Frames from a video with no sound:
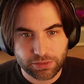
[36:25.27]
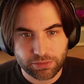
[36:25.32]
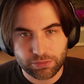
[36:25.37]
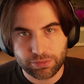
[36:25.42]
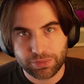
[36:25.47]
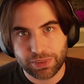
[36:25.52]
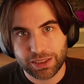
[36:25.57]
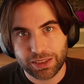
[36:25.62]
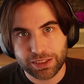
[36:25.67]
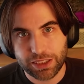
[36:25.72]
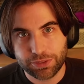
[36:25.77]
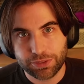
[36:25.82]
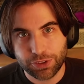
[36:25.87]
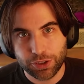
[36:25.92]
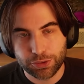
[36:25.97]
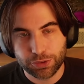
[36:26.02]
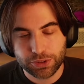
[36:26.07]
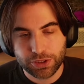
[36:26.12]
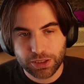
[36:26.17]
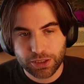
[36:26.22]
a
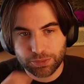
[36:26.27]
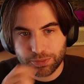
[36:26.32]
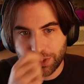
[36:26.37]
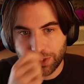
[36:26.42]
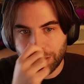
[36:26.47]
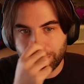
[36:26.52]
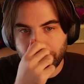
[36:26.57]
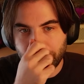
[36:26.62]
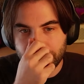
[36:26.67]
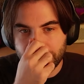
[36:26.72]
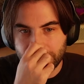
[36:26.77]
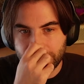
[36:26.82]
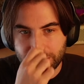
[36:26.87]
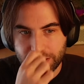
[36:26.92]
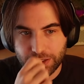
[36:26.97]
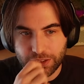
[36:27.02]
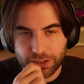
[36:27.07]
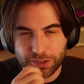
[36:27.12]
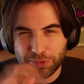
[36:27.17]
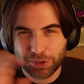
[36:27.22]
self-hosted
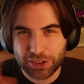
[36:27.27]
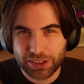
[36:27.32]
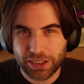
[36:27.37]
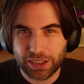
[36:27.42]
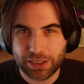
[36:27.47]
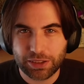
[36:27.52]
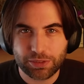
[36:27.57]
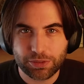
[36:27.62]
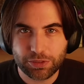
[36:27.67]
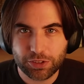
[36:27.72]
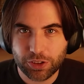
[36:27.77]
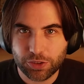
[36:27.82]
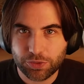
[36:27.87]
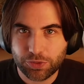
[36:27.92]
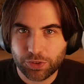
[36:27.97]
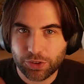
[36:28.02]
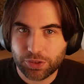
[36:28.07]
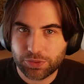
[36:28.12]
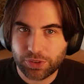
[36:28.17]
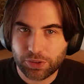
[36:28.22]
capacity, especially for
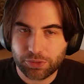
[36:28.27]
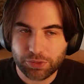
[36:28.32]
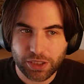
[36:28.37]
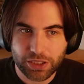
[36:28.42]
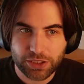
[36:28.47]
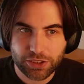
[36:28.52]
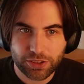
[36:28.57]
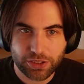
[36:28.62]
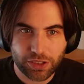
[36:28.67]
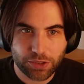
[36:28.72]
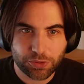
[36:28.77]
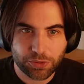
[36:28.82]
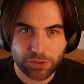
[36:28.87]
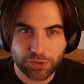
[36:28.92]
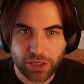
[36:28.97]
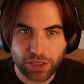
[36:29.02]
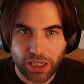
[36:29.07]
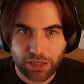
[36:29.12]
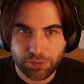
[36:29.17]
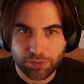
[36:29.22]
the foundation that we do
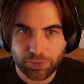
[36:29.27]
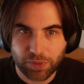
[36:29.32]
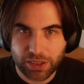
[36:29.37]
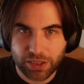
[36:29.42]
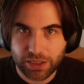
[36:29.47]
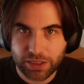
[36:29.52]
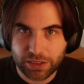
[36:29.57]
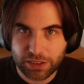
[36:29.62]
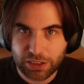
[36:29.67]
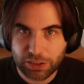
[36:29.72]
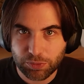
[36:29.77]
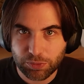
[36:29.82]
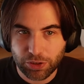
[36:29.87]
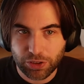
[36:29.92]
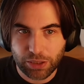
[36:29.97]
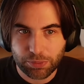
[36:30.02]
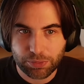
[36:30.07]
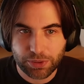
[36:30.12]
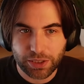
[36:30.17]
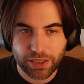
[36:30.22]
have many small
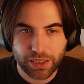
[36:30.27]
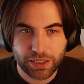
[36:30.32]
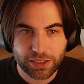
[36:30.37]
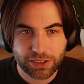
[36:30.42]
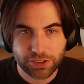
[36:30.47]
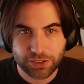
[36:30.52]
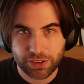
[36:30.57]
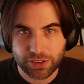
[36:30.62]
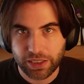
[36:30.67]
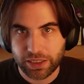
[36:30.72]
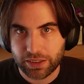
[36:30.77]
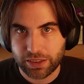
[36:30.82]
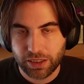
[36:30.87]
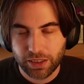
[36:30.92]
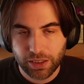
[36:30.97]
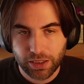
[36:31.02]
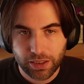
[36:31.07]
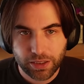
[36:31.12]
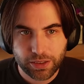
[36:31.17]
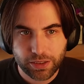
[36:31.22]
applications like
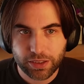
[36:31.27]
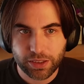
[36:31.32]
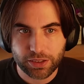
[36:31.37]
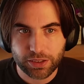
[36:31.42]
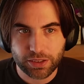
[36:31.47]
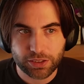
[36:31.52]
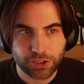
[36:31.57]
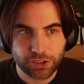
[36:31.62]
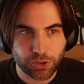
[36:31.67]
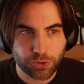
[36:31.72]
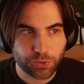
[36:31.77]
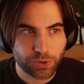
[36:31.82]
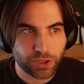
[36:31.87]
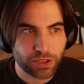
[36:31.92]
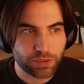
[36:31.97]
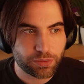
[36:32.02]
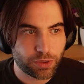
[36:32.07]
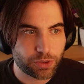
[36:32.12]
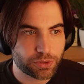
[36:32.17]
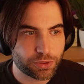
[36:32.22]
the showreel
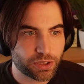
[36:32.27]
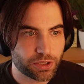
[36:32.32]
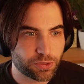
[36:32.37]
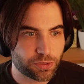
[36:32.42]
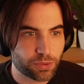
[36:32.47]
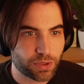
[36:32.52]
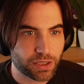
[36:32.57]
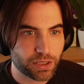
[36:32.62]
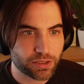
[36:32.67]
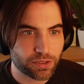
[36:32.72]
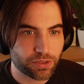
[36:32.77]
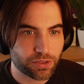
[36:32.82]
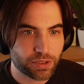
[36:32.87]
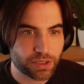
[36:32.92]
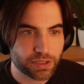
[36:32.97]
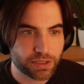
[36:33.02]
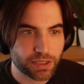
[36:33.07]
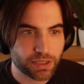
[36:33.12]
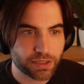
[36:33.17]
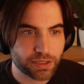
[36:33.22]
voting one or
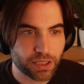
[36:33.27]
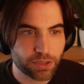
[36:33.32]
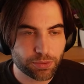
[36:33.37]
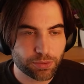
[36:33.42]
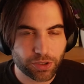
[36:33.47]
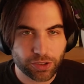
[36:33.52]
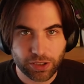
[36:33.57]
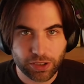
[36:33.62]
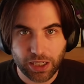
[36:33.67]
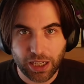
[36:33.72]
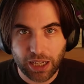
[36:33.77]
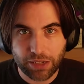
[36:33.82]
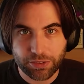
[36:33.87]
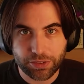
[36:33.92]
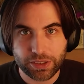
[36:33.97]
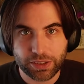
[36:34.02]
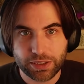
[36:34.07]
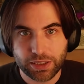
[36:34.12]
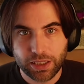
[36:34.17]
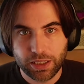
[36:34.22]
things like that. We're going to have
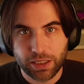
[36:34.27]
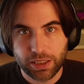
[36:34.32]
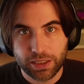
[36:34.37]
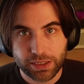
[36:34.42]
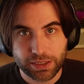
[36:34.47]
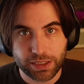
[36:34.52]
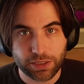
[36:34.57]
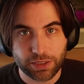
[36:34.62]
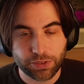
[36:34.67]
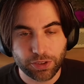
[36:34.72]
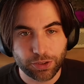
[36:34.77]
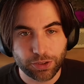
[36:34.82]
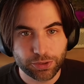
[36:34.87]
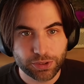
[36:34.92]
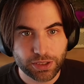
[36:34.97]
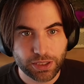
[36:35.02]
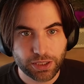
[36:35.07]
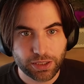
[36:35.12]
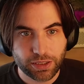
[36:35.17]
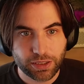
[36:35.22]
it
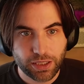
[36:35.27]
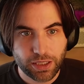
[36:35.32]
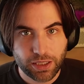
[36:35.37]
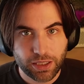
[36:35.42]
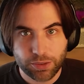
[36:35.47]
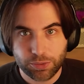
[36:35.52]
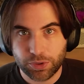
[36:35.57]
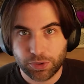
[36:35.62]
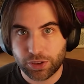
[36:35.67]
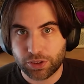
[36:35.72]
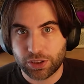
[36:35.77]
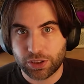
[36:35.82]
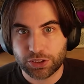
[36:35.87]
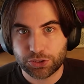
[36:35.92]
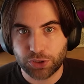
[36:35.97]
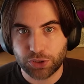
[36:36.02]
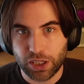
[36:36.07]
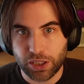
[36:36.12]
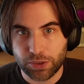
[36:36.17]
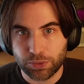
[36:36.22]
self-hosted. We're going to
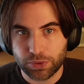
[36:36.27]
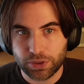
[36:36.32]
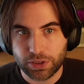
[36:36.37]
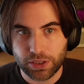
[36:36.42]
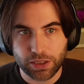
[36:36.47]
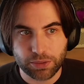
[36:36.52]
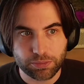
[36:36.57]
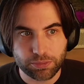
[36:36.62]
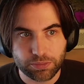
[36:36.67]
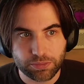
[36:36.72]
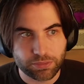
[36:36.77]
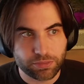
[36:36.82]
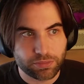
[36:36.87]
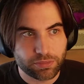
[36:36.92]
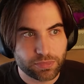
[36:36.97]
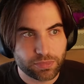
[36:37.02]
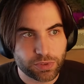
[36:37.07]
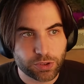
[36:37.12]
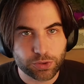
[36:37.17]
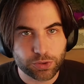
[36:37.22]
try with them
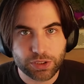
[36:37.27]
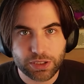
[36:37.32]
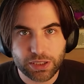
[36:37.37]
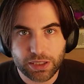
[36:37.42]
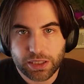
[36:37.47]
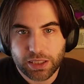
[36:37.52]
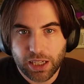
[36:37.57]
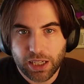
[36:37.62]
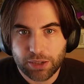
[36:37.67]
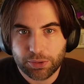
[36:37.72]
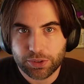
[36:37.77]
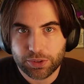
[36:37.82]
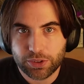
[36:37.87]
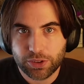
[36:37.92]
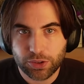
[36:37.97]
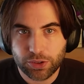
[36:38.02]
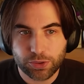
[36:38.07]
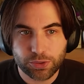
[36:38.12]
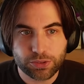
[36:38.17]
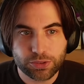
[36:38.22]
to see how it
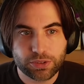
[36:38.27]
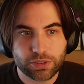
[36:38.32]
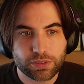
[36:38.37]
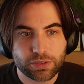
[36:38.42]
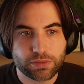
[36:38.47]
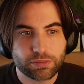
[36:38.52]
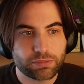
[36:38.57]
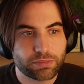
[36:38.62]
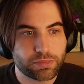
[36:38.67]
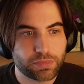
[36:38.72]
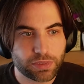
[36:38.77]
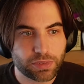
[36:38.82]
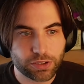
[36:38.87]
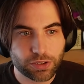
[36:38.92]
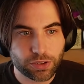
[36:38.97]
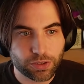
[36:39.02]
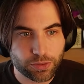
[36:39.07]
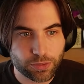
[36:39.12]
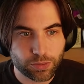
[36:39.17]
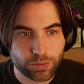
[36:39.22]
goes,
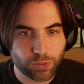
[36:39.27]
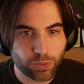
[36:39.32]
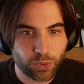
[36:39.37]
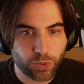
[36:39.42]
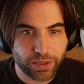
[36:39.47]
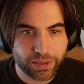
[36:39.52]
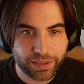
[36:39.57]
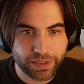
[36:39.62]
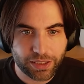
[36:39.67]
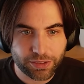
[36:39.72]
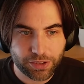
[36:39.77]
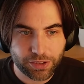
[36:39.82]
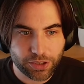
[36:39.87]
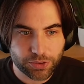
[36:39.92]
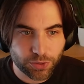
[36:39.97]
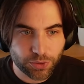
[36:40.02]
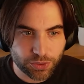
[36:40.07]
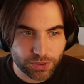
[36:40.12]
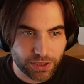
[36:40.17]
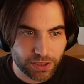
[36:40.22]
what level of
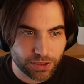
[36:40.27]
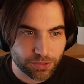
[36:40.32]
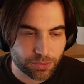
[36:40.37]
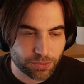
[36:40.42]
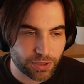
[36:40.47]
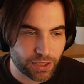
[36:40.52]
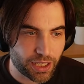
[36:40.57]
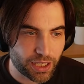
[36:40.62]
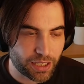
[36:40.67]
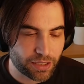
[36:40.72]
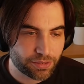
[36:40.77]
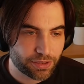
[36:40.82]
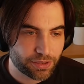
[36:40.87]
success we have.